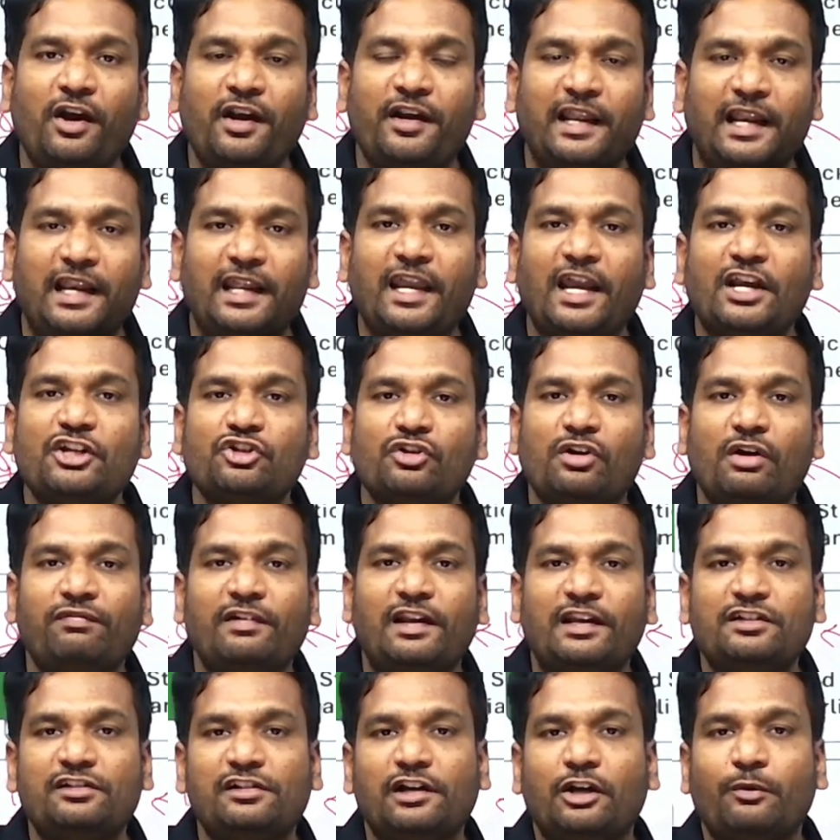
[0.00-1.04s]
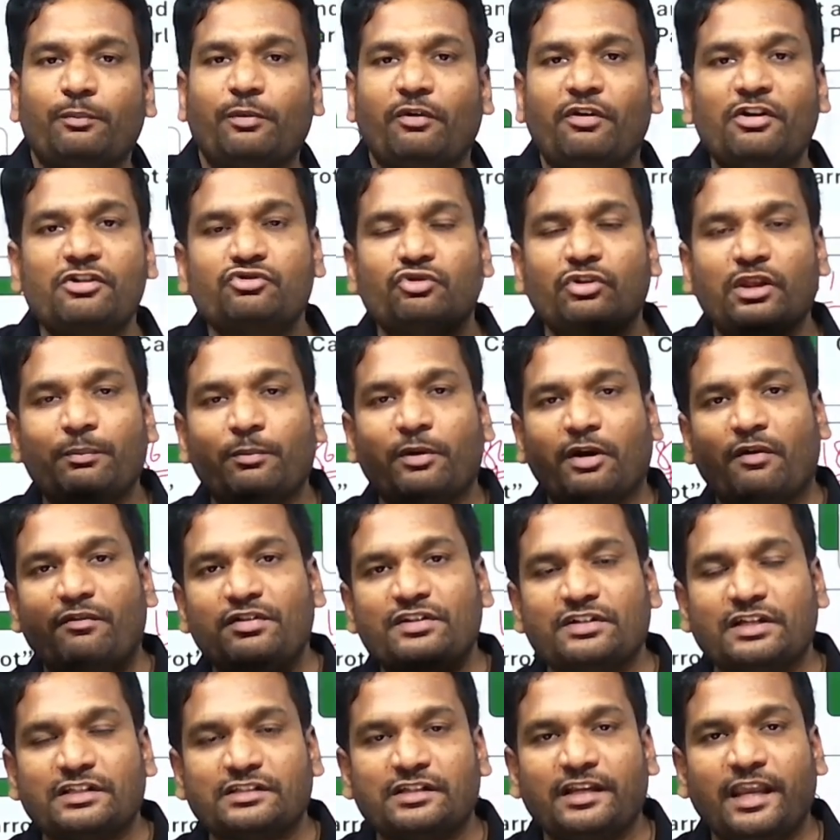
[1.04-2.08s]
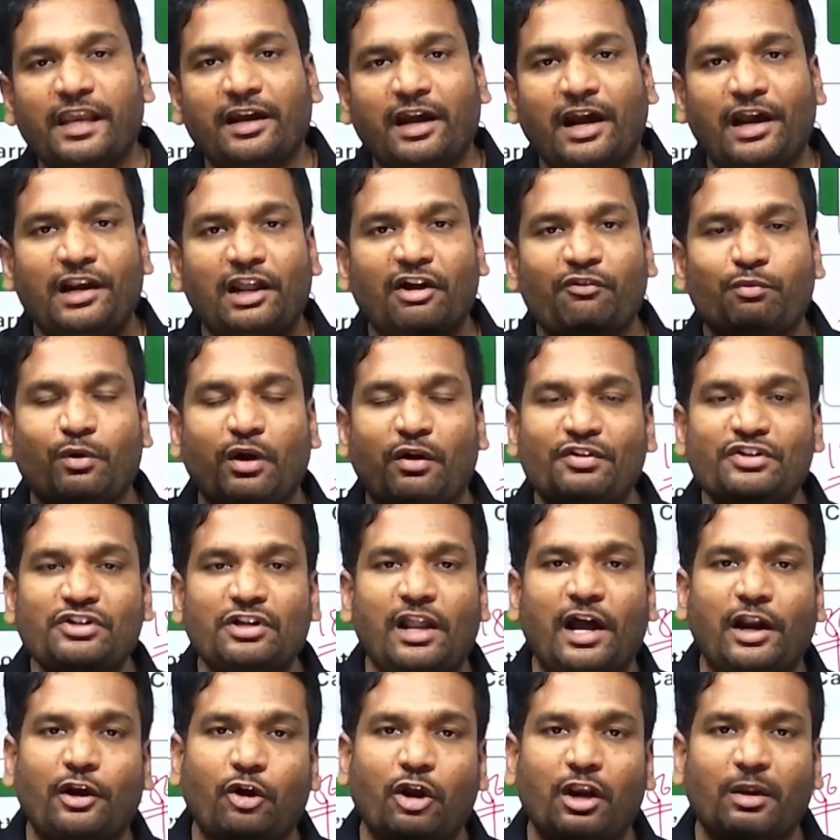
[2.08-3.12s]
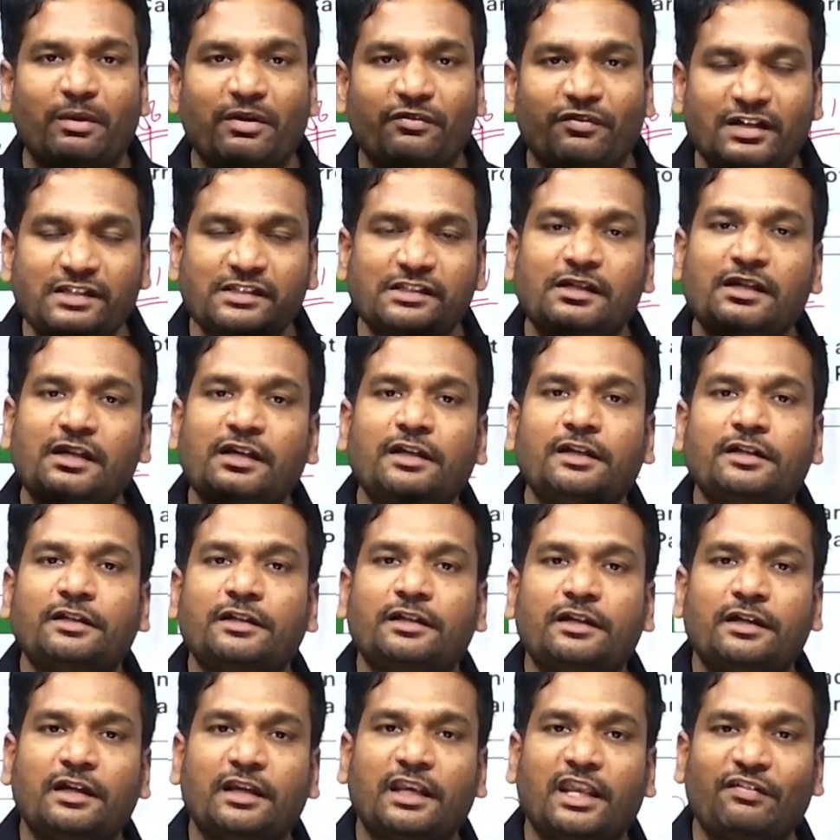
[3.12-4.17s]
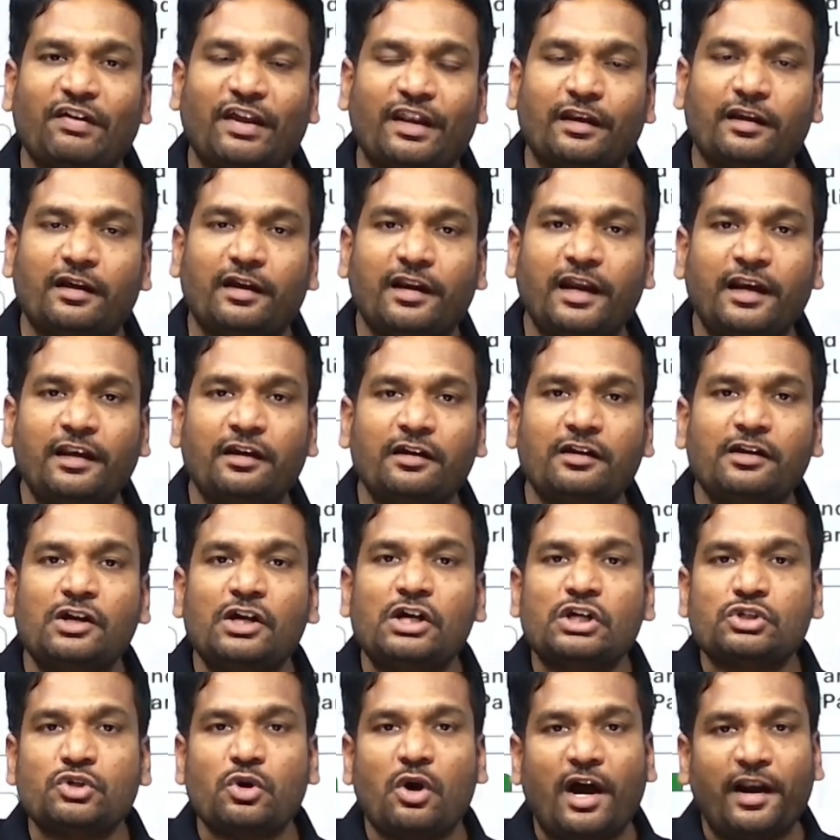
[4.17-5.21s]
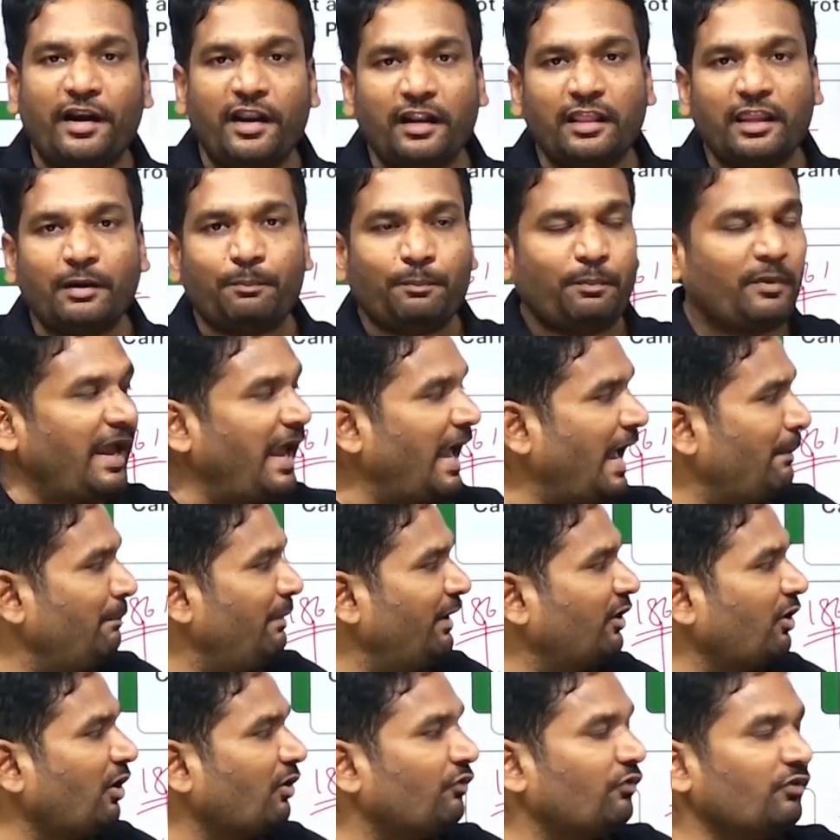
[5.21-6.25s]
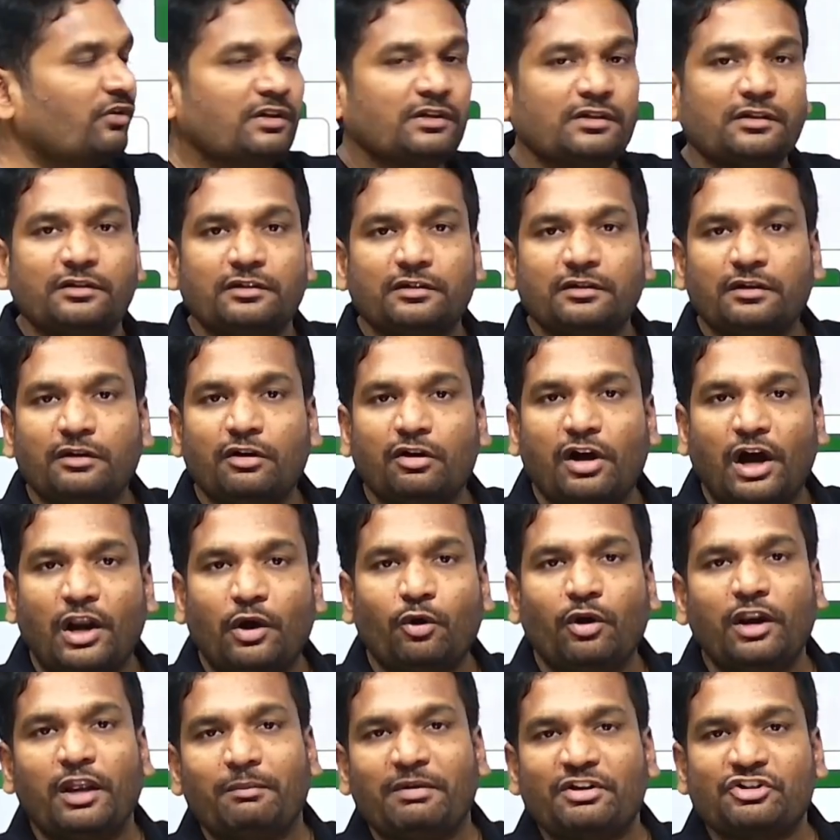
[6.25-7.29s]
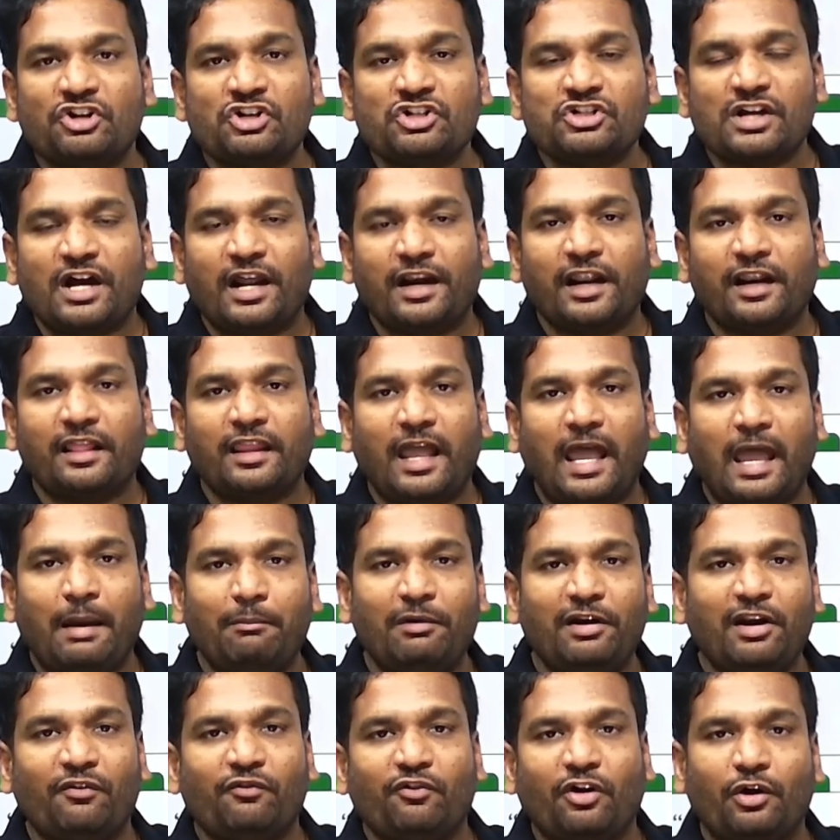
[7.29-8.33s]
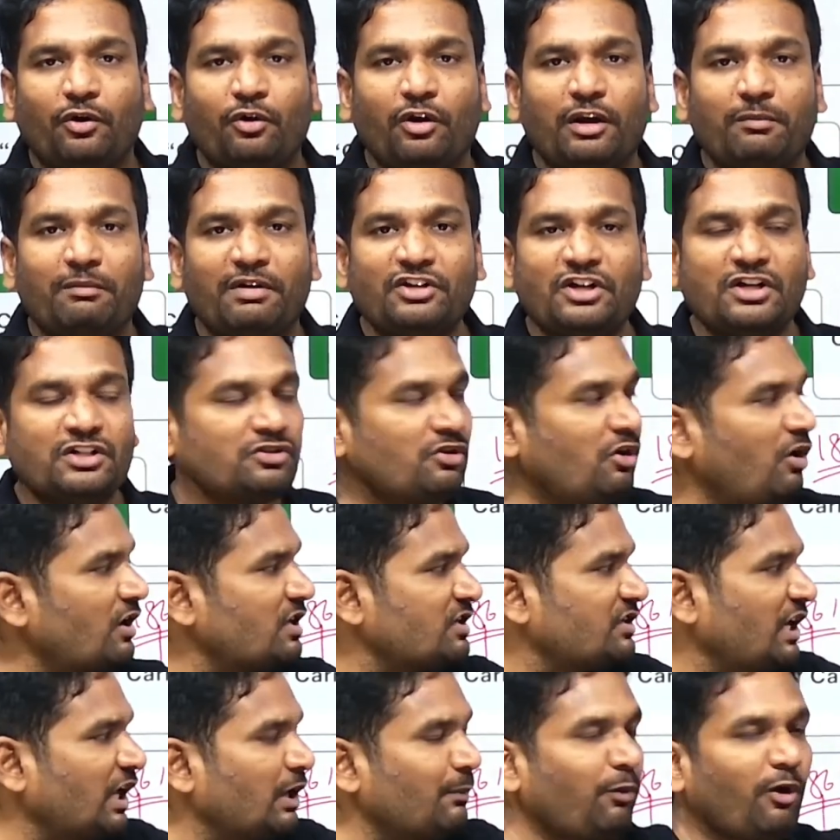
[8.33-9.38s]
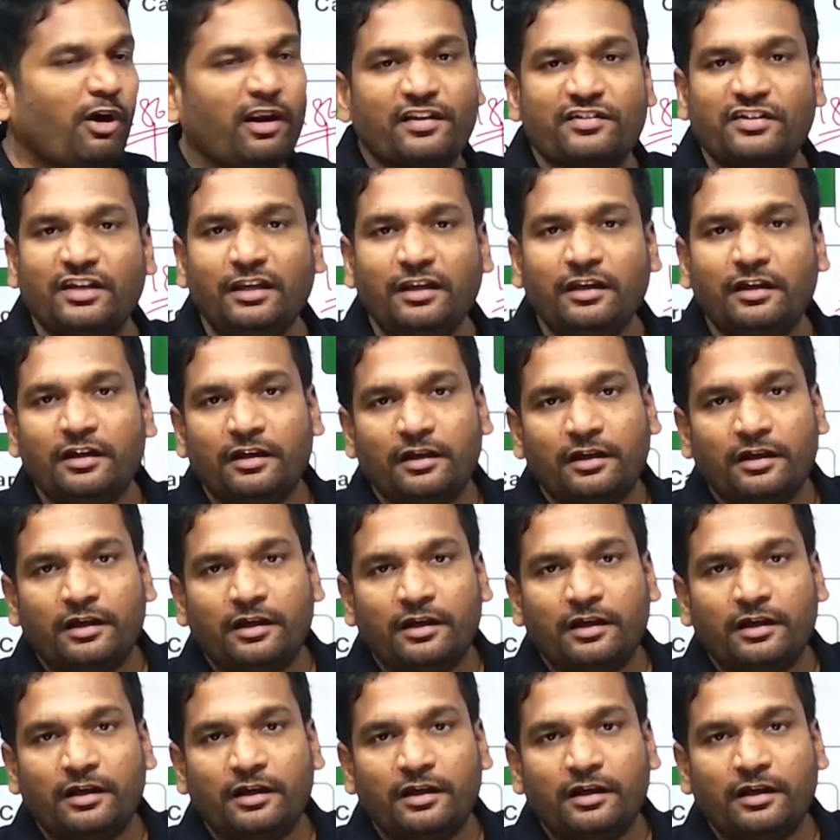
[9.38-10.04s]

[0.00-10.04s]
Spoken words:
or delegation of legislative powers to the provinces. A kind of provincial autonomy was given, right? So under the ambit of controlling measures or stick policy,